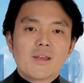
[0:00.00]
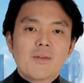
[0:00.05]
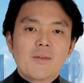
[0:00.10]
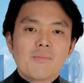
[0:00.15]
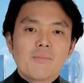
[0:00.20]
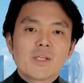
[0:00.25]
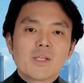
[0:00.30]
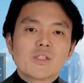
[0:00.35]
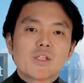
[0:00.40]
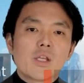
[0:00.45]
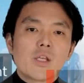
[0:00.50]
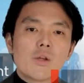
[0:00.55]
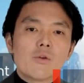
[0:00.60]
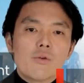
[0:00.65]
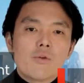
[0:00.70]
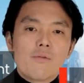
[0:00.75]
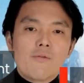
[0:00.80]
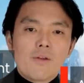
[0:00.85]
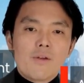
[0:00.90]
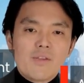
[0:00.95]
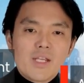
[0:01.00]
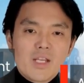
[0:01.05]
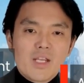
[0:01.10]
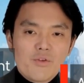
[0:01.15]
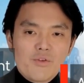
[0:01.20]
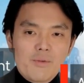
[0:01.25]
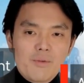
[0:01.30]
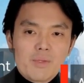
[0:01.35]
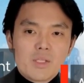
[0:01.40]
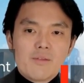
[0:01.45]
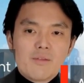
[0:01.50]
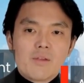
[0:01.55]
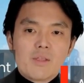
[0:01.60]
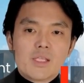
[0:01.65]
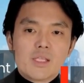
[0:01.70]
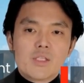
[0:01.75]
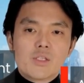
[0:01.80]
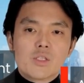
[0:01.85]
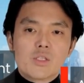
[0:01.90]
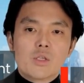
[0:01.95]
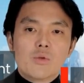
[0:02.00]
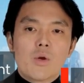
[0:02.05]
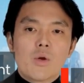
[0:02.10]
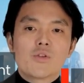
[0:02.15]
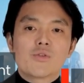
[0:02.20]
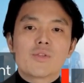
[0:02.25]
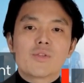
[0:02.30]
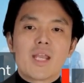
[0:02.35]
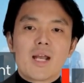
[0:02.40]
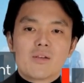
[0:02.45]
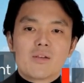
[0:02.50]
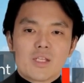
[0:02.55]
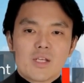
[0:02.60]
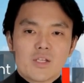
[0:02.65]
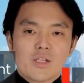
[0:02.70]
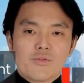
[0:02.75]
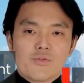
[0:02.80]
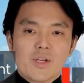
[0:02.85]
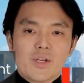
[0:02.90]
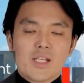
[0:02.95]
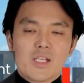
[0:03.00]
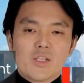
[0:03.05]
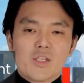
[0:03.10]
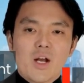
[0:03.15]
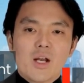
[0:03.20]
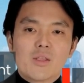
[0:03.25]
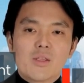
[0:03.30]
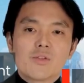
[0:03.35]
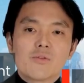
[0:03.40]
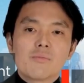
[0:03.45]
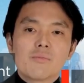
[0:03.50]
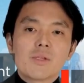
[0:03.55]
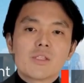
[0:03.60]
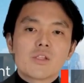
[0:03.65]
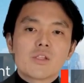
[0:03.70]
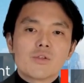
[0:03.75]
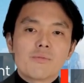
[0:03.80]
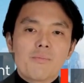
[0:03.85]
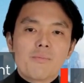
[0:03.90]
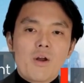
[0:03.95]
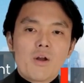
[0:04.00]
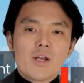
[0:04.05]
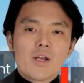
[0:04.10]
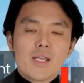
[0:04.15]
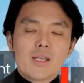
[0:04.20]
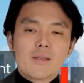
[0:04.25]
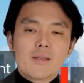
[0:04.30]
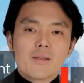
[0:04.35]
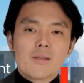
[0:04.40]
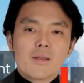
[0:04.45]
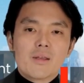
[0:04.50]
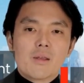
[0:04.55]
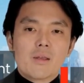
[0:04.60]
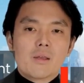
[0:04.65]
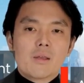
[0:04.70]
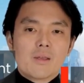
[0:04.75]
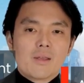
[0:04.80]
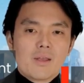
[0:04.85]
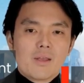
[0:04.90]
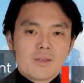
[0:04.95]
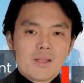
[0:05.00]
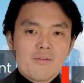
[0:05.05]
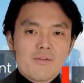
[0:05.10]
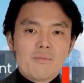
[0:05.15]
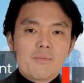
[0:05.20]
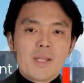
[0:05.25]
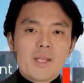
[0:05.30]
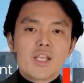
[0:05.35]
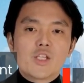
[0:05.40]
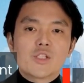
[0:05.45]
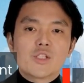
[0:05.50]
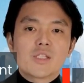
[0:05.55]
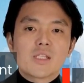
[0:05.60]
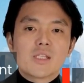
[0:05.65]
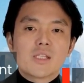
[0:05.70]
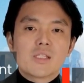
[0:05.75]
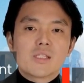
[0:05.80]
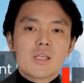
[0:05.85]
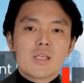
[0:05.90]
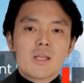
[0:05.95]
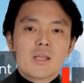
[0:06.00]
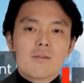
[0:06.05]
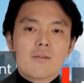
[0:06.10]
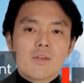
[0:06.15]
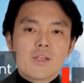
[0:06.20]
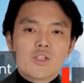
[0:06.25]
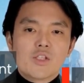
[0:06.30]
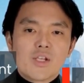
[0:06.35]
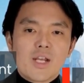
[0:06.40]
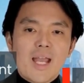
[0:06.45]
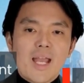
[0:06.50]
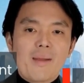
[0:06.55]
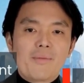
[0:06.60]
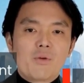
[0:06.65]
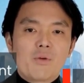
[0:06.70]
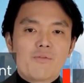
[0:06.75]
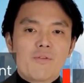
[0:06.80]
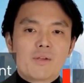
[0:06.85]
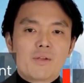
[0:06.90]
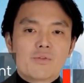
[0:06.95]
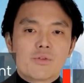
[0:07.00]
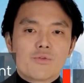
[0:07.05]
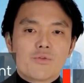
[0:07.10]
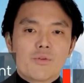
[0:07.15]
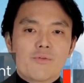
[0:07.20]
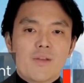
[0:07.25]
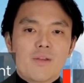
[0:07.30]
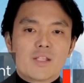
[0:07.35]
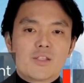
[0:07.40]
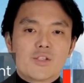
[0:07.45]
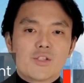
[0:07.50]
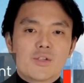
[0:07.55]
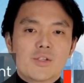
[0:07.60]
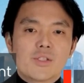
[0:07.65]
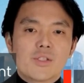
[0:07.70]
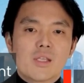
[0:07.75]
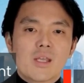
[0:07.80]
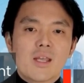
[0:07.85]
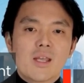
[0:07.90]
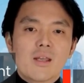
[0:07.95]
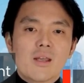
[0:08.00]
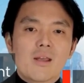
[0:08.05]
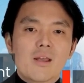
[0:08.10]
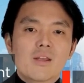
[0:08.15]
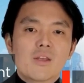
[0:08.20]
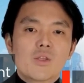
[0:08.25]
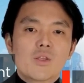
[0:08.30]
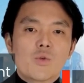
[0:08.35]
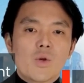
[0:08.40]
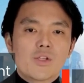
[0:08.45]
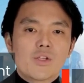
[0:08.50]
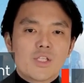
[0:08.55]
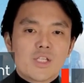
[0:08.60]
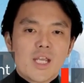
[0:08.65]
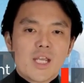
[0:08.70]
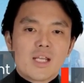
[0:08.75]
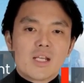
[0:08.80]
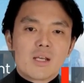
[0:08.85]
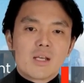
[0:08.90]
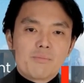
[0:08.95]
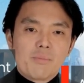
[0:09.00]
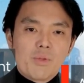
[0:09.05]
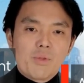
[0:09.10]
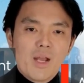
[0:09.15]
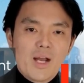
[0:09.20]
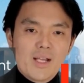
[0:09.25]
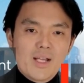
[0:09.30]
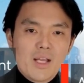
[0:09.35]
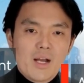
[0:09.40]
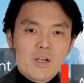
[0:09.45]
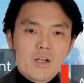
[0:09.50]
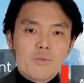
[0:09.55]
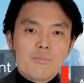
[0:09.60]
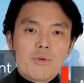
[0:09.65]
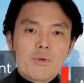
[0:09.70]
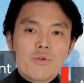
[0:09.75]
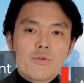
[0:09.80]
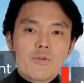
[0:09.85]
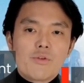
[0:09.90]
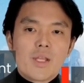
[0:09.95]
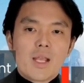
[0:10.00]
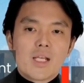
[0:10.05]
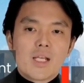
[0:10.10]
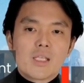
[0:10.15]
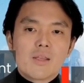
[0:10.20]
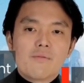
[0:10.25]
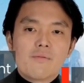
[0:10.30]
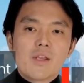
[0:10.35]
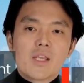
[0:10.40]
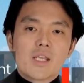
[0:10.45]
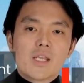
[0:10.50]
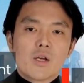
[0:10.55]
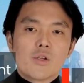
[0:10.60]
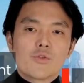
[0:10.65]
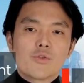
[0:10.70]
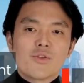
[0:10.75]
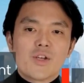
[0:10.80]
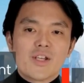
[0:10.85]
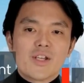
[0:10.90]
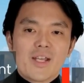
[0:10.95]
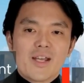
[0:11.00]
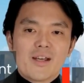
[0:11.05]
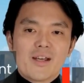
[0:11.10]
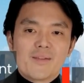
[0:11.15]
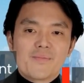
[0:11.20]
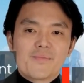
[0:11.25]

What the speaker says: Must secure a funding agreement of at least 200,000 Australian dollars from a third party, government agencies, venture capital funds, or investors, to undertake a complying entrepreneurial activity in Australia.